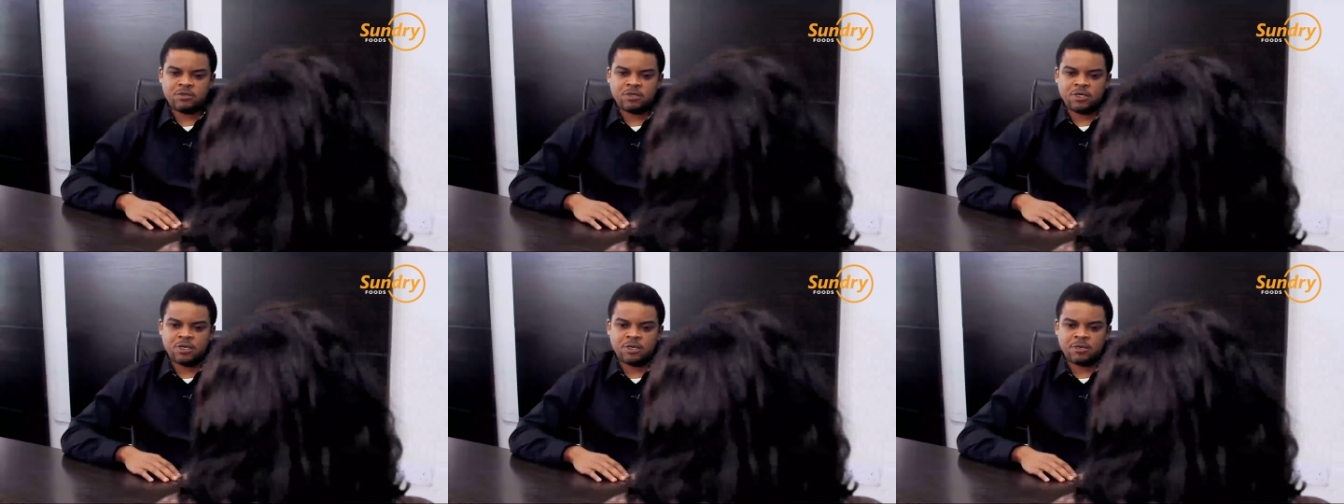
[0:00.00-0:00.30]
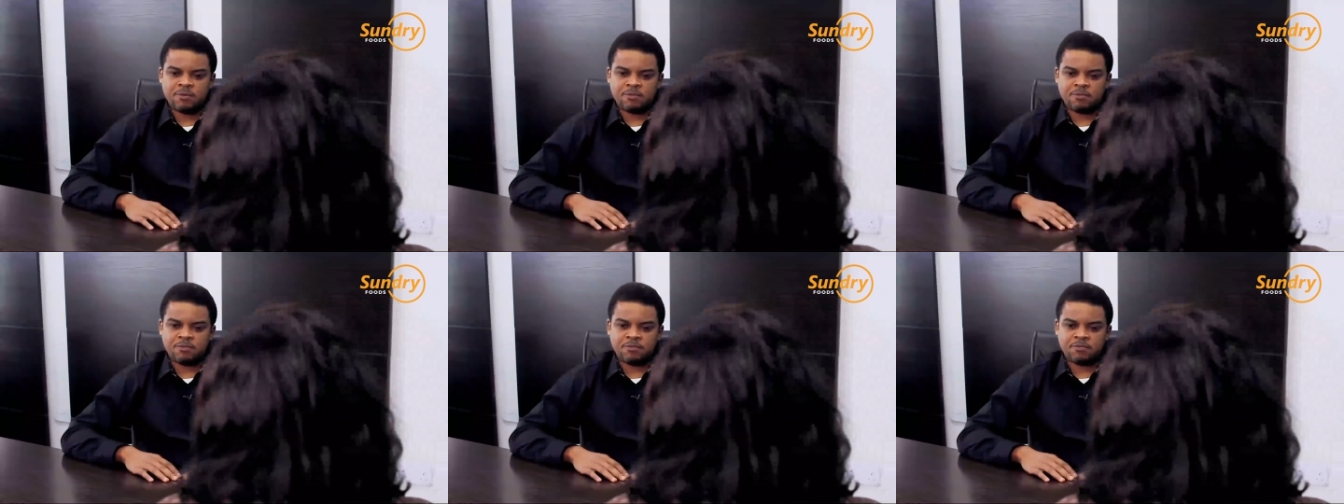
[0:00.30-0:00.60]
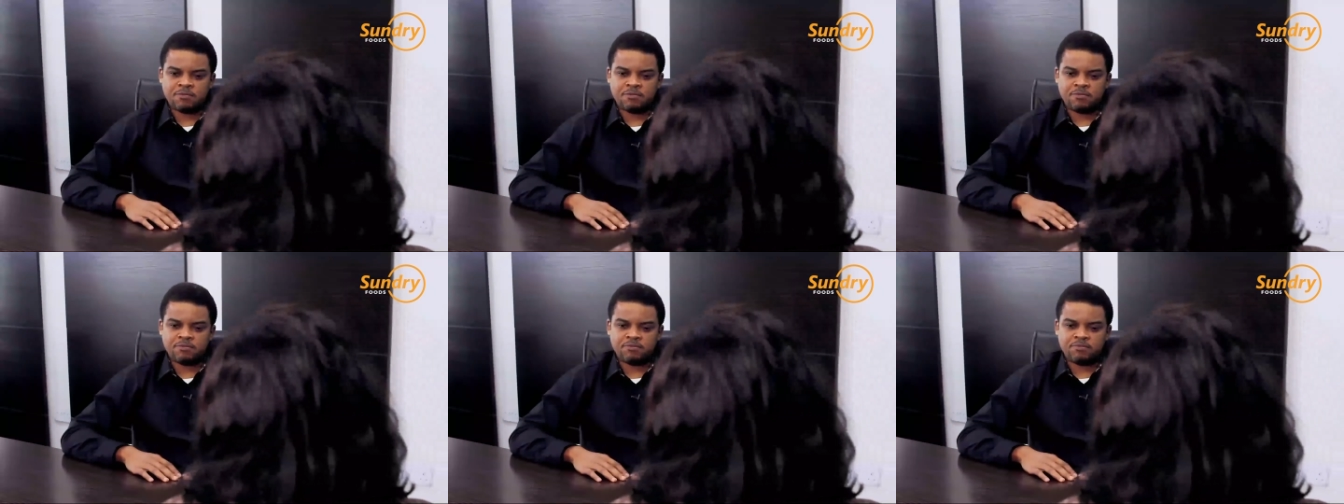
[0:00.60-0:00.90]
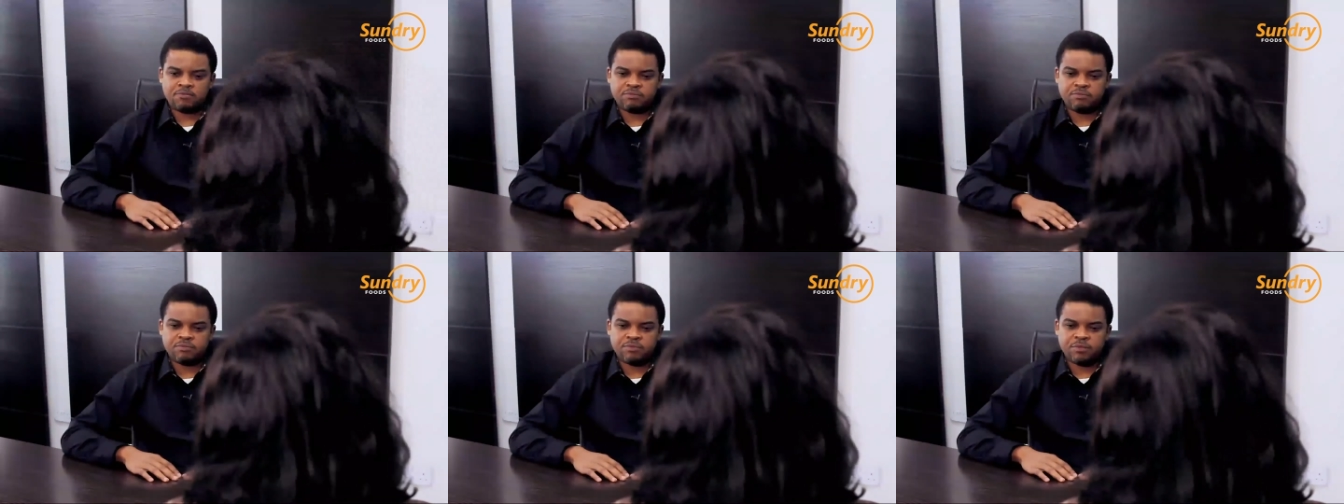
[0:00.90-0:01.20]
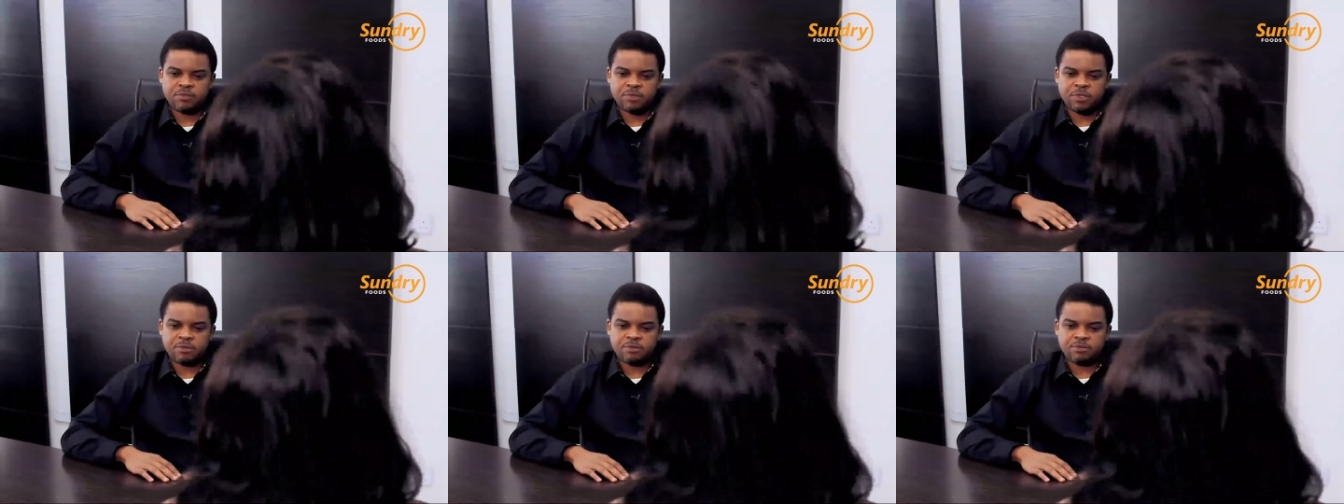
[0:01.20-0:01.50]
Um,
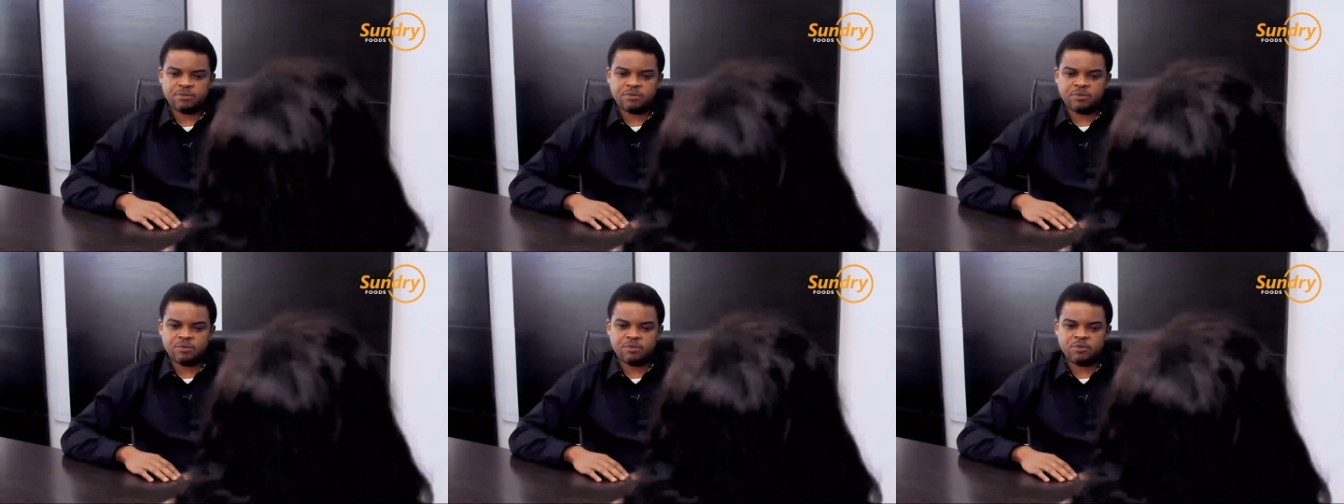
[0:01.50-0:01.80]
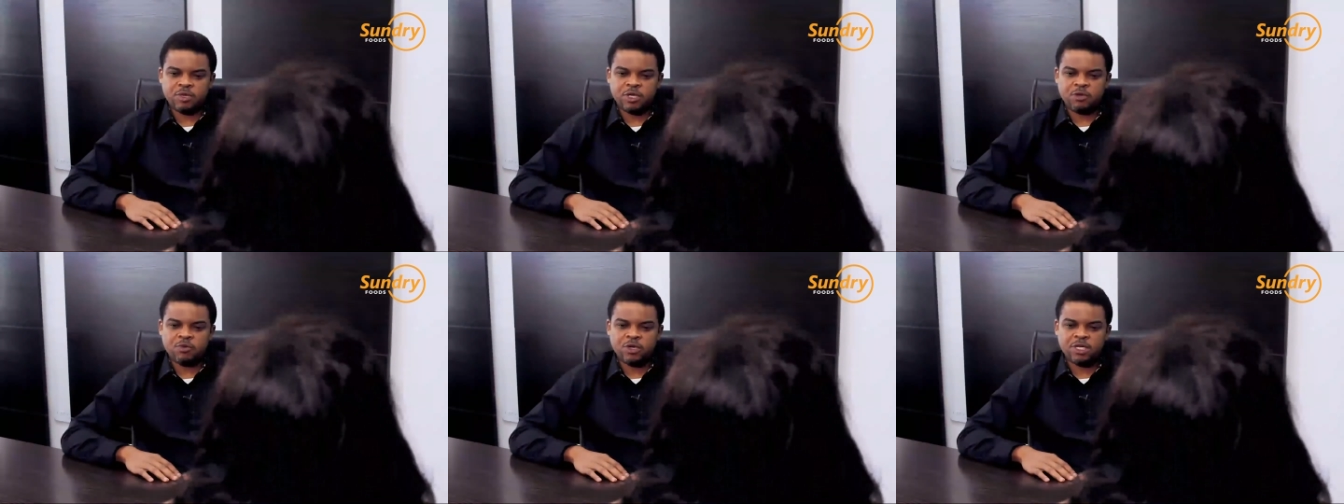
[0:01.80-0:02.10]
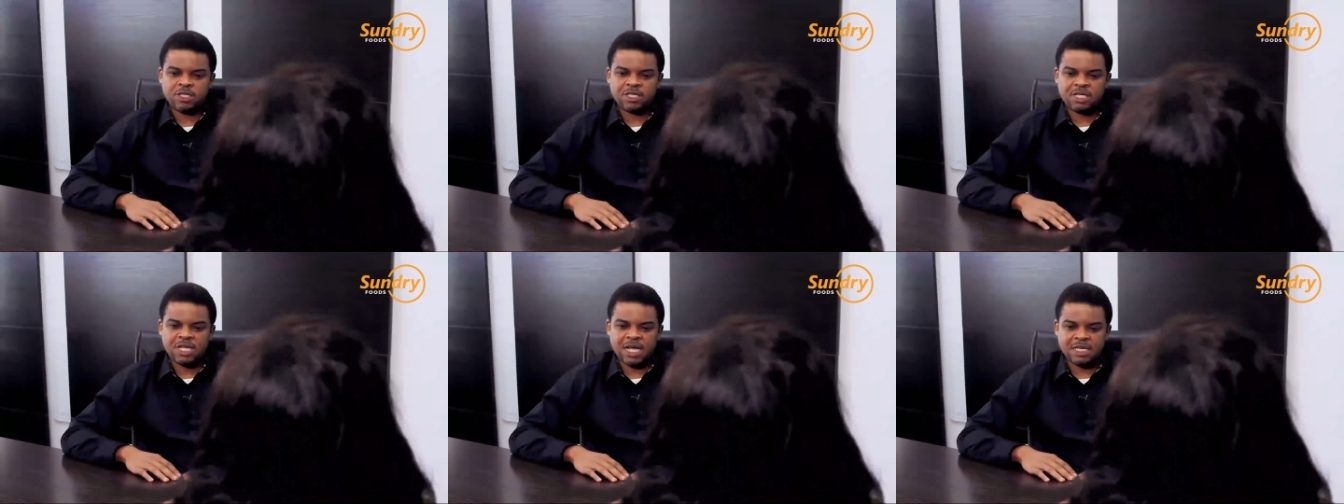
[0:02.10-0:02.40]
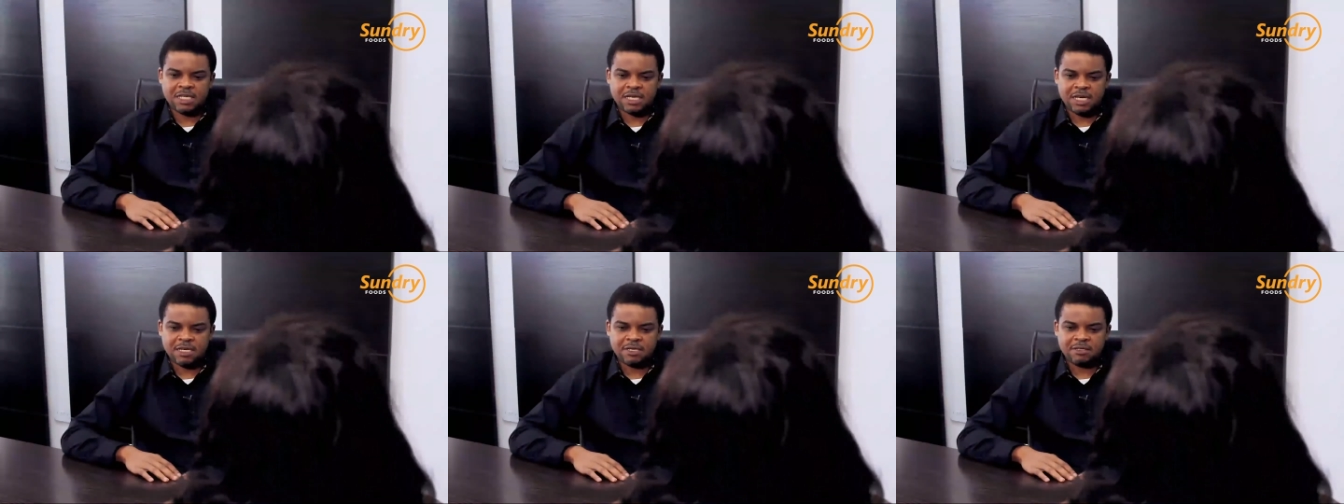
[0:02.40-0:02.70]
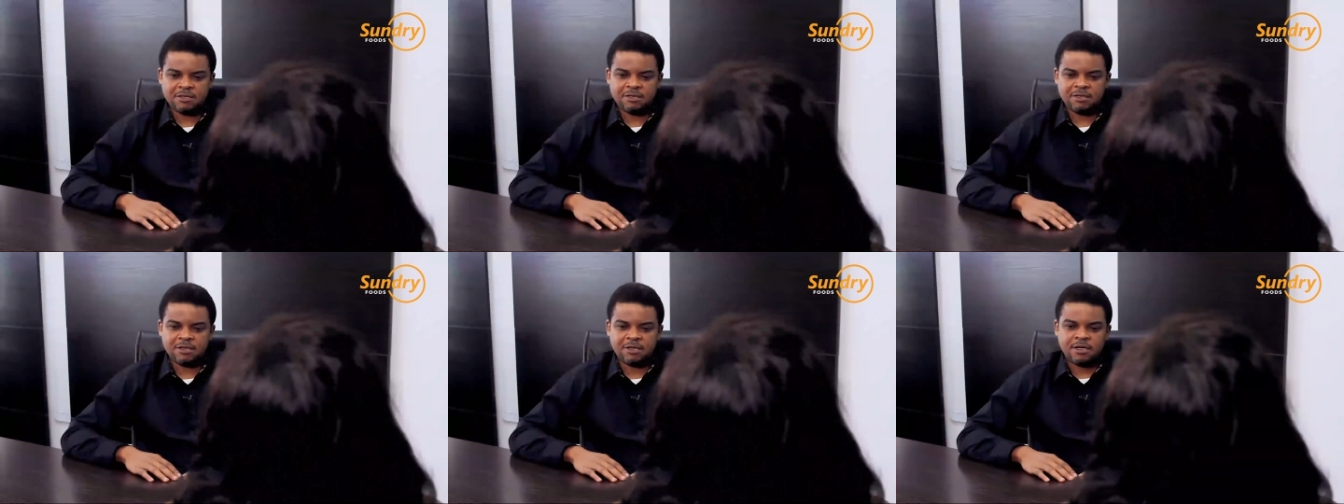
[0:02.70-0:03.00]
we, we
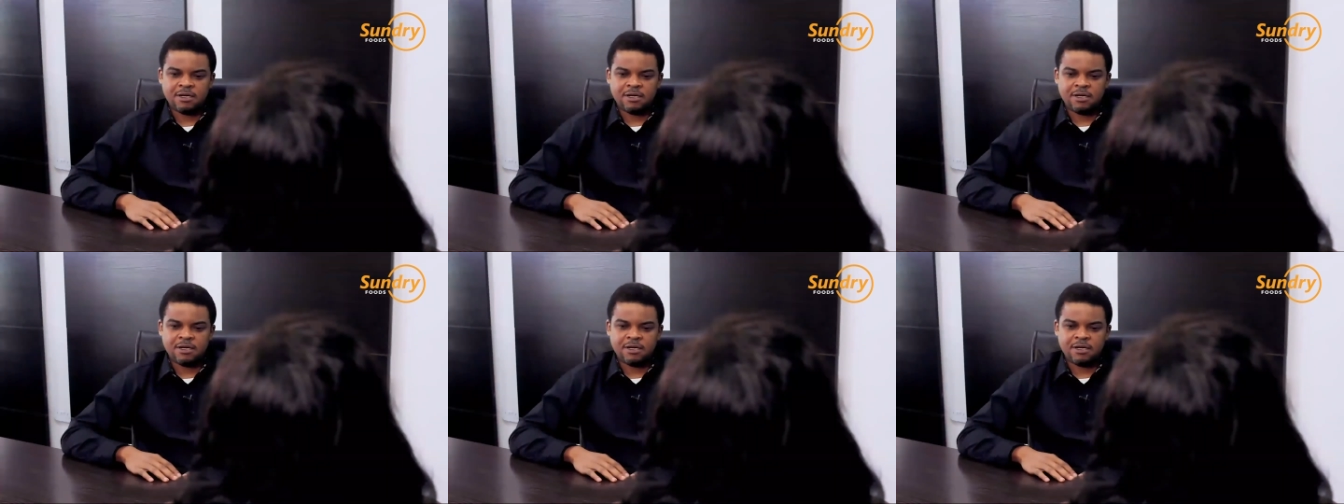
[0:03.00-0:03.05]
started,